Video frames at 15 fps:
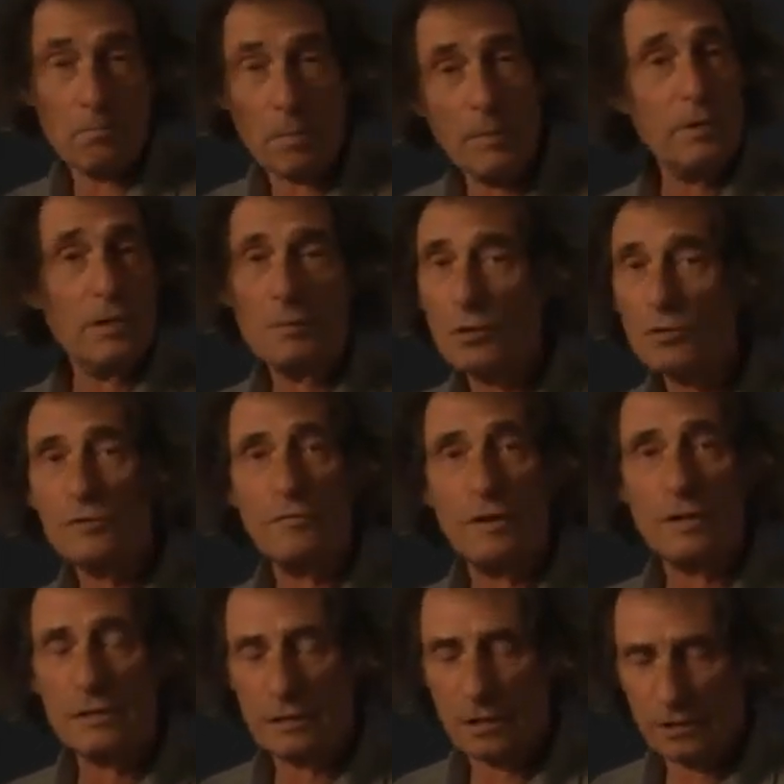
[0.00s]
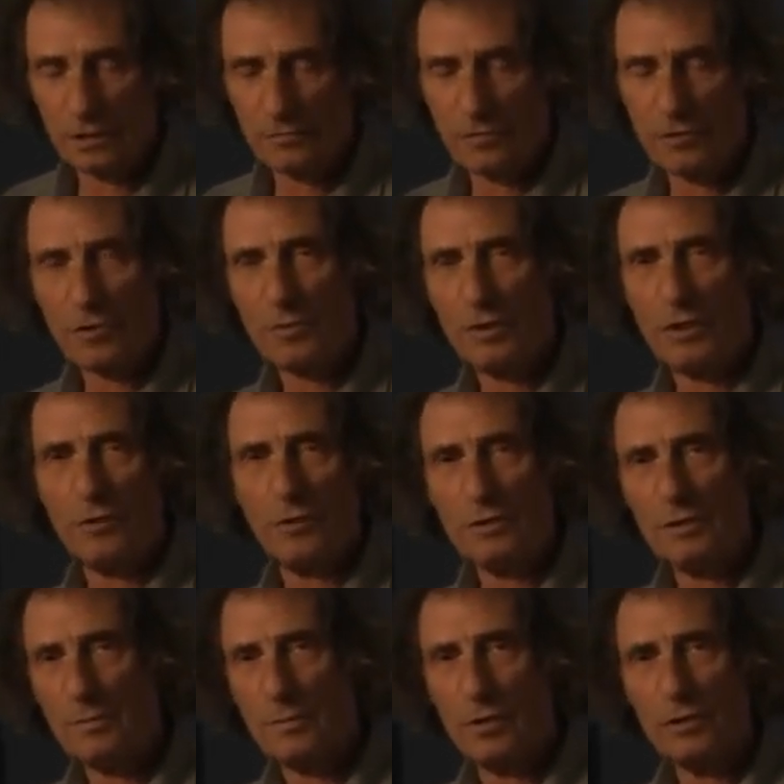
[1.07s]
maybe the most fascinating phenomena
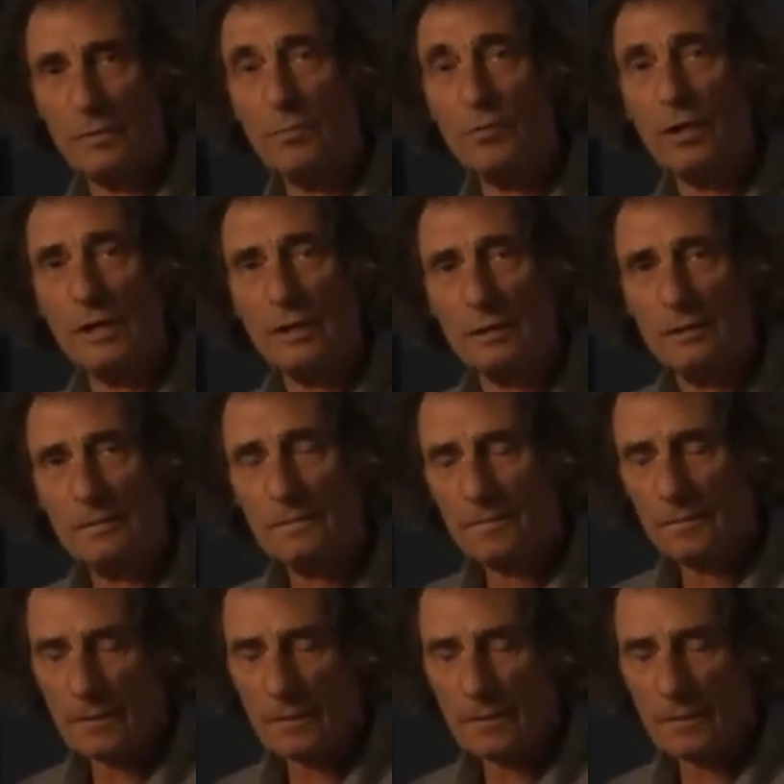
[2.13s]
about the brain.